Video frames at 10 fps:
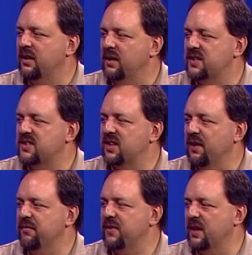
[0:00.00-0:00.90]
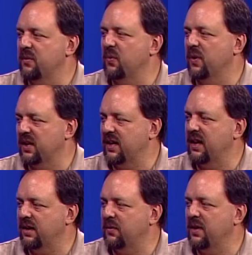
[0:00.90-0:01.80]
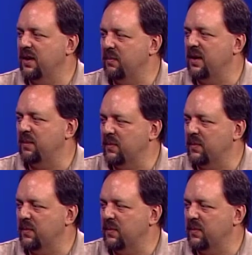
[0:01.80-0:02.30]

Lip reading: it's tough for them to work it out, wouldn't it be?